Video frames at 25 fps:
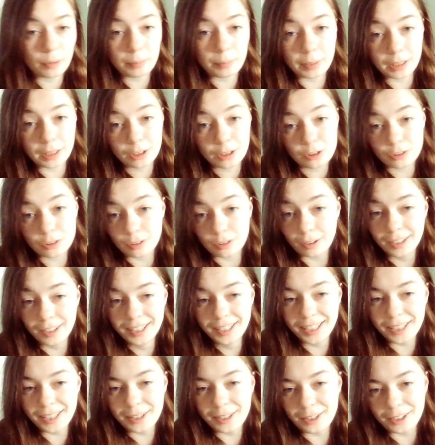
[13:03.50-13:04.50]
a picture
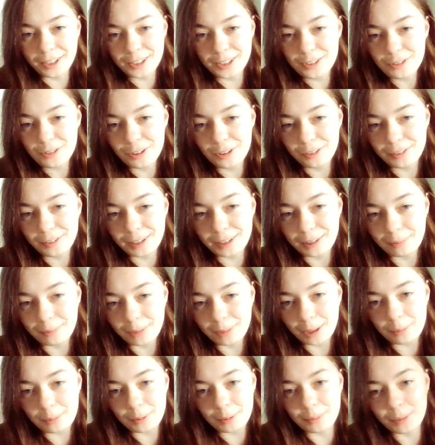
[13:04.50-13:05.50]
I drew of him
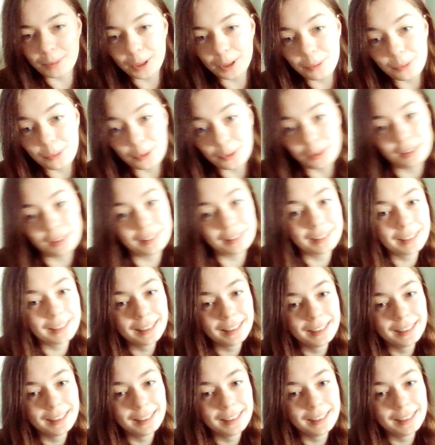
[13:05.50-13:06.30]
up on my wall